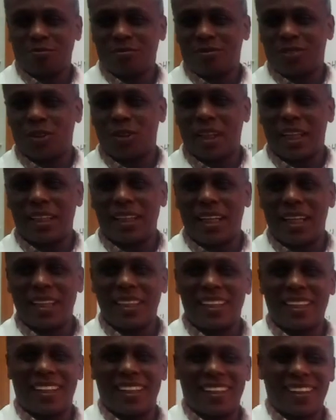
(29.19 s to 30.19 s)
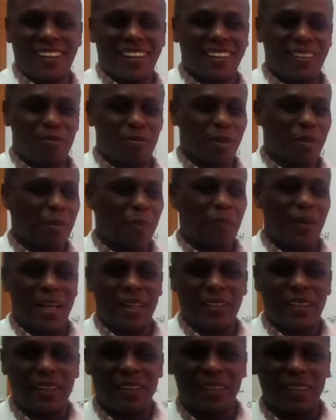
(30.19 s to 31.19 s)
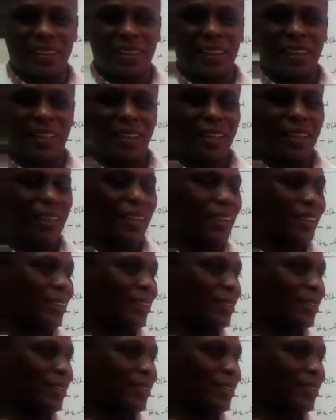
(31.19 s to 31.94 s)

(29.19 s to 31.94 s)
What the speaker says: You can add probably other